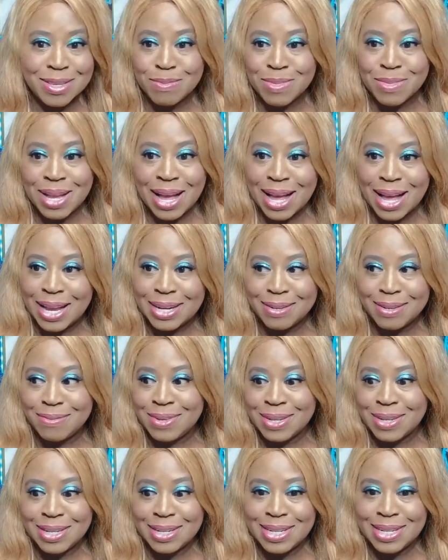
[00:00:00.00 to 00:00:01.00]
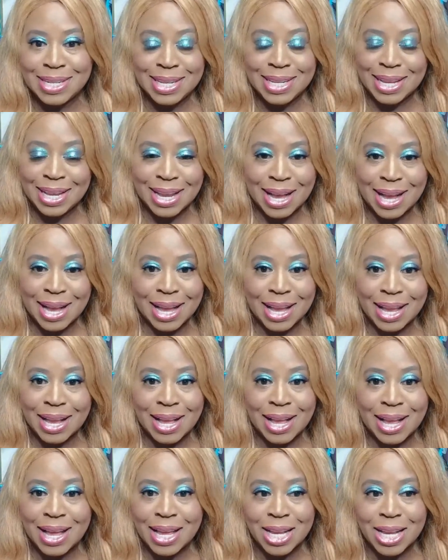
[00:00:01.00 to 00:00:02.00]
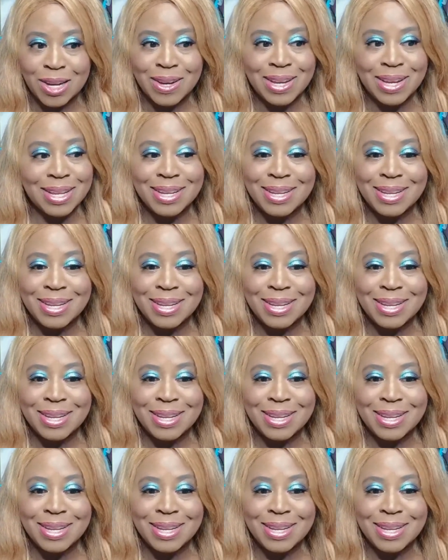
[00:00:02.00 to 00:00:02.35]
some kind of a DEI hire.